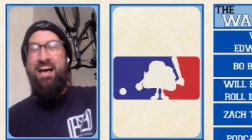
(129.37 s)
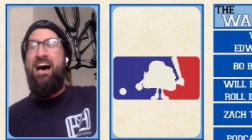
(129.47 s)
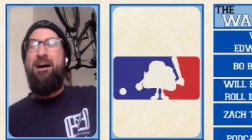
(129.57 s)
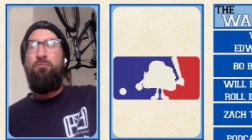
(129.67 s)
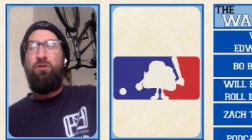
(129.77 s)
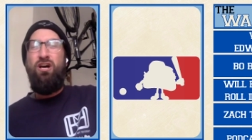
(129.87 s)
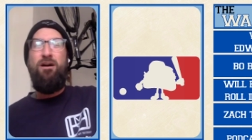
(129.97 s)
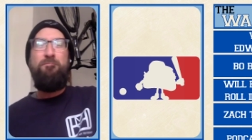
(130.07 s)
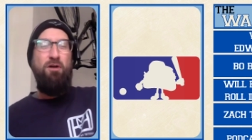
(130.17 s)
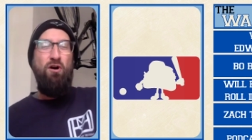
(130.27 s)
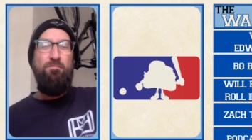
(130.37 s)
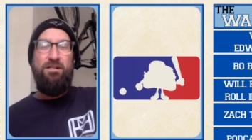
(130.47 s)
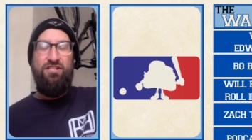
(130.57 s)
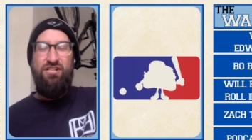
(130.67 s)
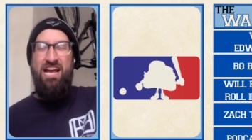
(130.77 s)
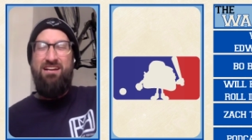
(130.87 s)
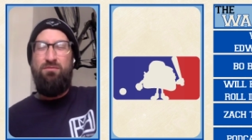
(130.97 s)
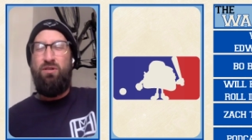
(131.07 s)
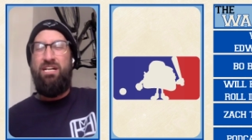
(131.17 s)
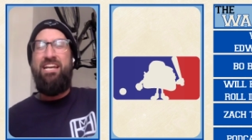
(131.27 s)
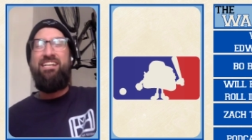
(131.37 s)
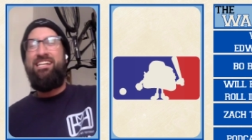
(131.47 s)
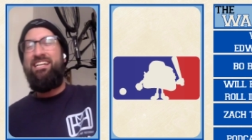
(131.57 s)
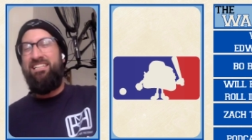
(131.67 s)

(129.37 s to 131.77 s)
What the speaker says: We'll talk Bo Bichette. We'll get into